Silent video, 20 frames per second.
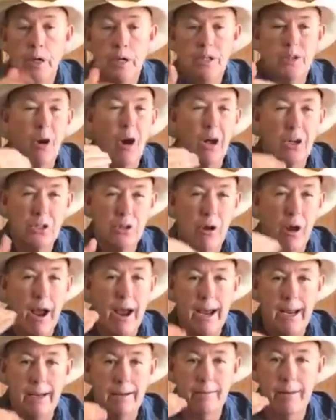So I'll try
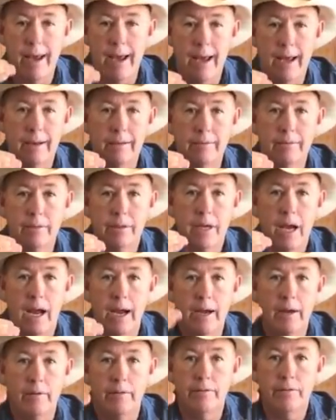and, and
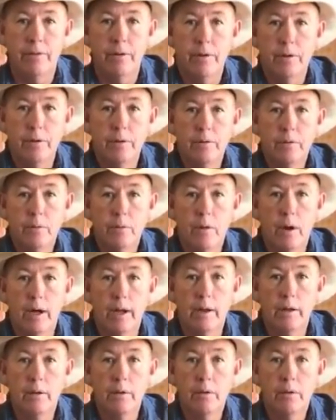kind of
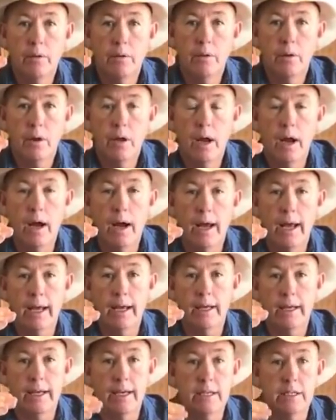what uh,
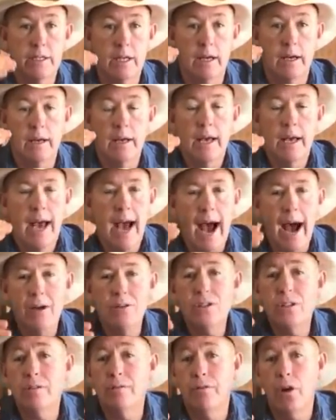is a
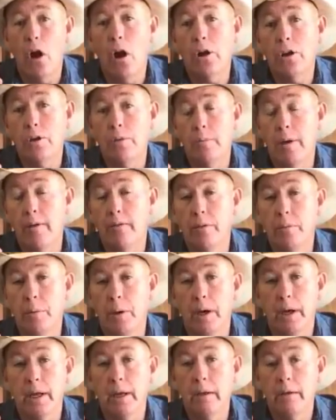how's the volume,
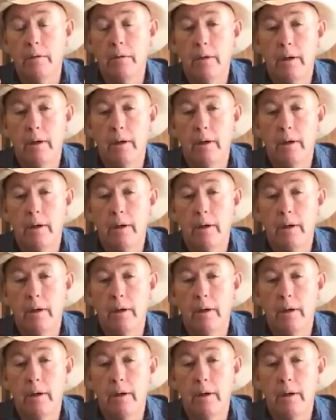everybody?